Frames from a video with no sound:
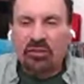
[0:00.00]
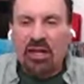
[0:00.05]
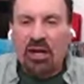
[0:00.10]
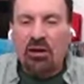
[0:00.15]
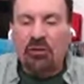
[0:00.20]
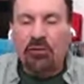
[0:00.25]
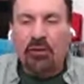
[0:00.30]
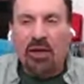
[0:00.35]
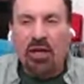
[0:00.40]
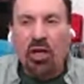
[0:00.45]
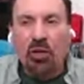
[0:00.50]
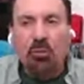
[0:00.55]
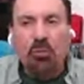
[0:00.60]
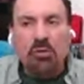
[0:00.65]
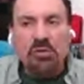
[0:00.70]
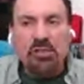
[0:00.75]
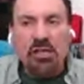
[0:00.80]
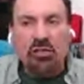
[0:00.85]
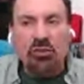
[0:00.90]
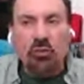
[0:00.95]
Now, if help
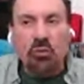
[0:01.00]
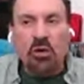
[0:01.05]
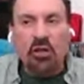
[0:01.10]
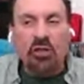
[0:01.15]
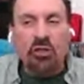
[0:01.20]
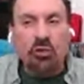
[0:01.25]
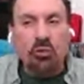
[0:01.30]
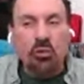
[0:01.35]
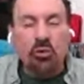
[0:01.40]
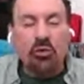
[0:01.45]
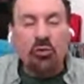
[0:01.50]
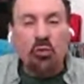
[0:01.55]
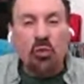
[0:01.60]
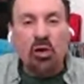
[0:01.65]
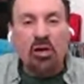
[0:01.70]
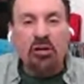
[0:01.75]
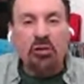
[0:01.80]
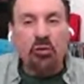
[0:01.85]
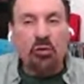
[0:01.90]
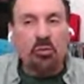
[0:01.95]
was oh. on the way, you wouldn't
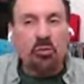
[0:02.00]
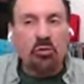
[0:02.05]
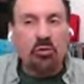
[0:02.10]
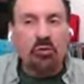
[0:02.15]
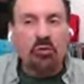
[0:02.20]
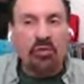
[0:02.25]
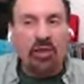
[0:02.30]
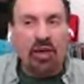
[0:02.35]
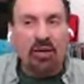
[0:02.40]
want to remove